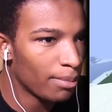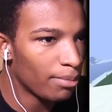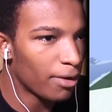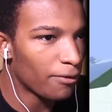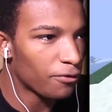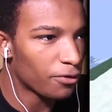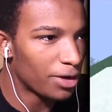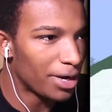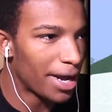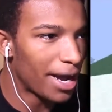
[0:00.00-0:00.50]

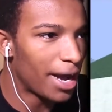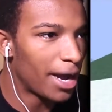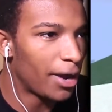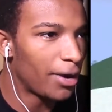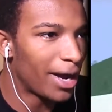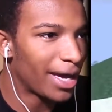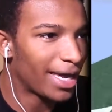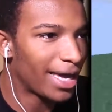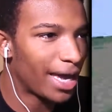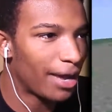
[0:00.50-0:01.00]
But for
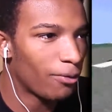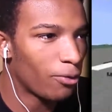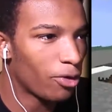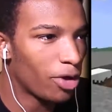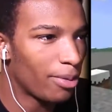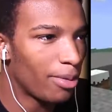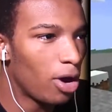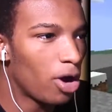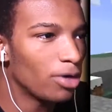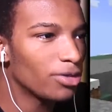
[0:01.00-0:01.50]
now, I can't
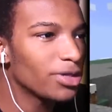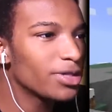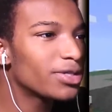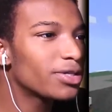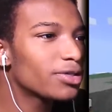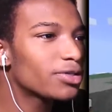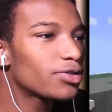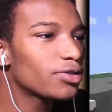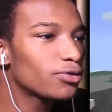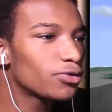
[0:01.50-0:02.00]
worry about, oh,
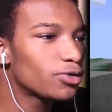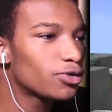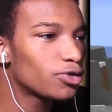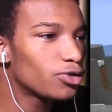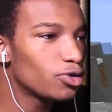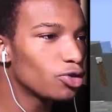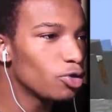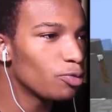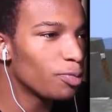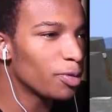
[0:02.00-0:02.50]
this looks so
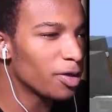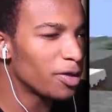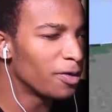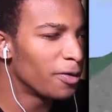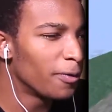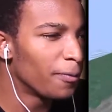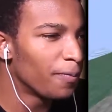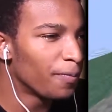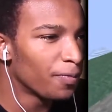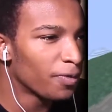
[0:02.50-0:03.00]
stupid.
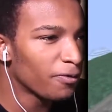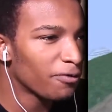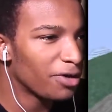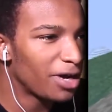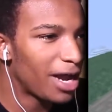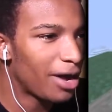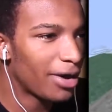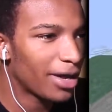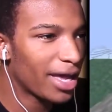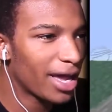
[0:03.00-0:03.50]

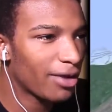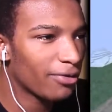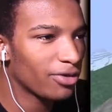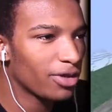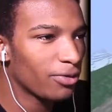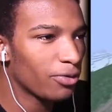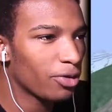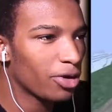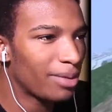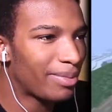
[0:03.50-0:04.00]
For now, I can't
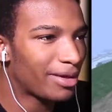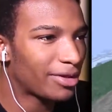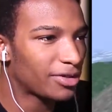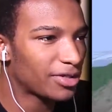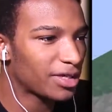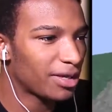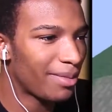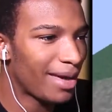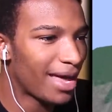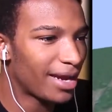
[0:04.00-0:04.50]
really worry about
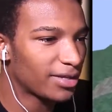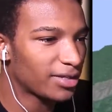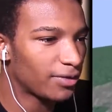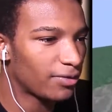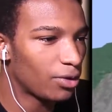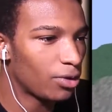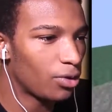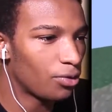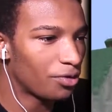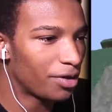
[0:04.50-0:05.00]
the schematics
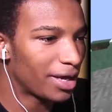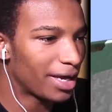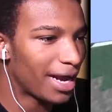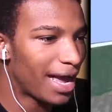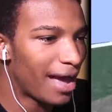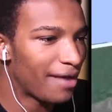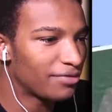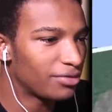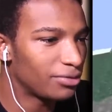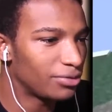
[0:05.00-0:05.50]
of the whole thing, and
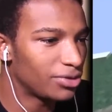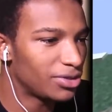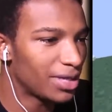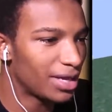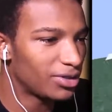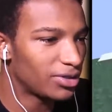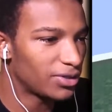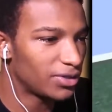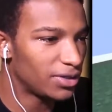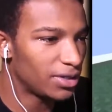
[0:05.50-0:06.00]
I have to
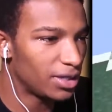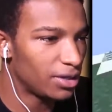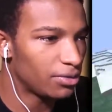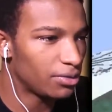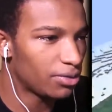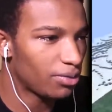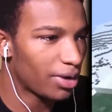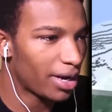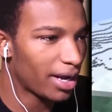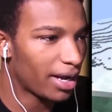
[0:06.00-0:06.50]
instead just deal
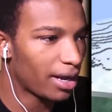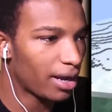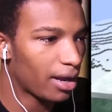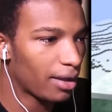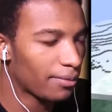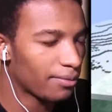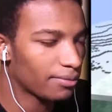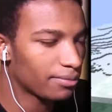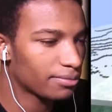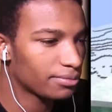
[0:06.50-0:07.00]
with what I
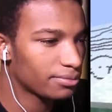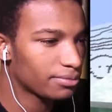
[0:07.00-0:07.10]
got.